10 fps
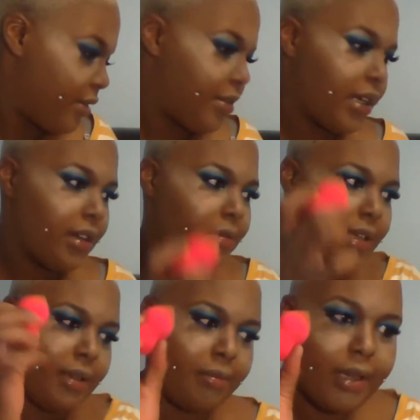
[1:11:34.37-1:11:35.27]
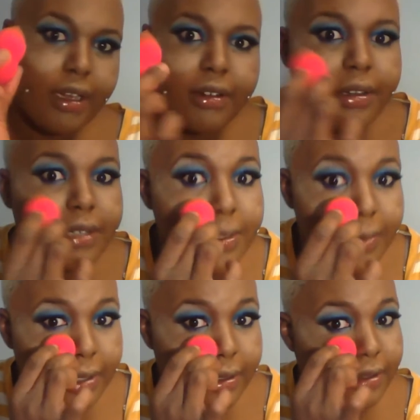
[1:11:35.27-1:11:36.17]
Well, my powder
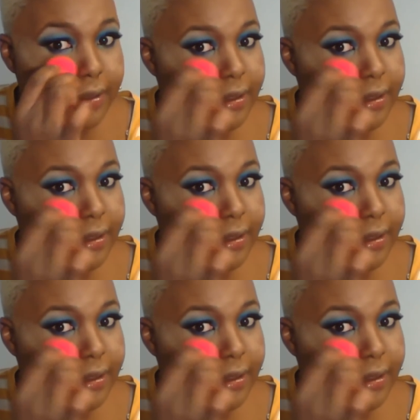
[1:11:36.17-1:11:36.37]
spilt.